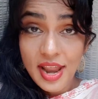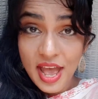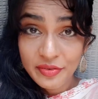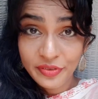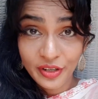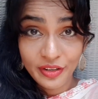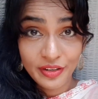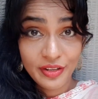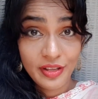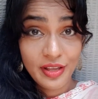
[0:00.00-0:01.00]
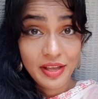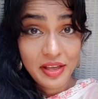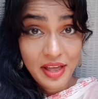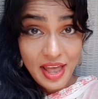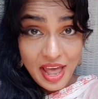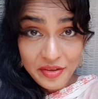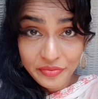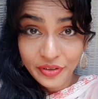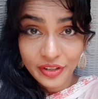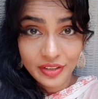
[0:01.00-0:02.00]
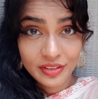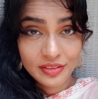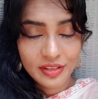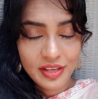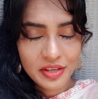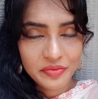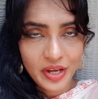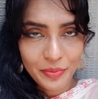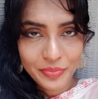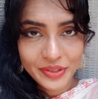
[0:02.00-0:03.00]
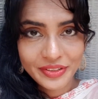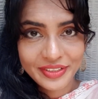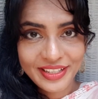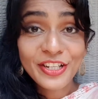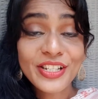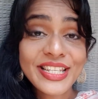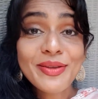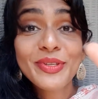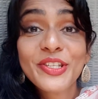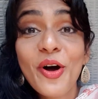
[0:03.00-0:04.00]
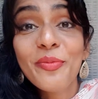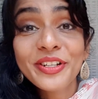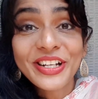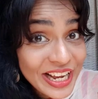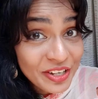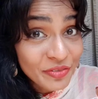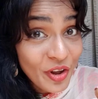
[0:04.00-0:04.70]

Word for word: Never ever give up. It just seemed so much like a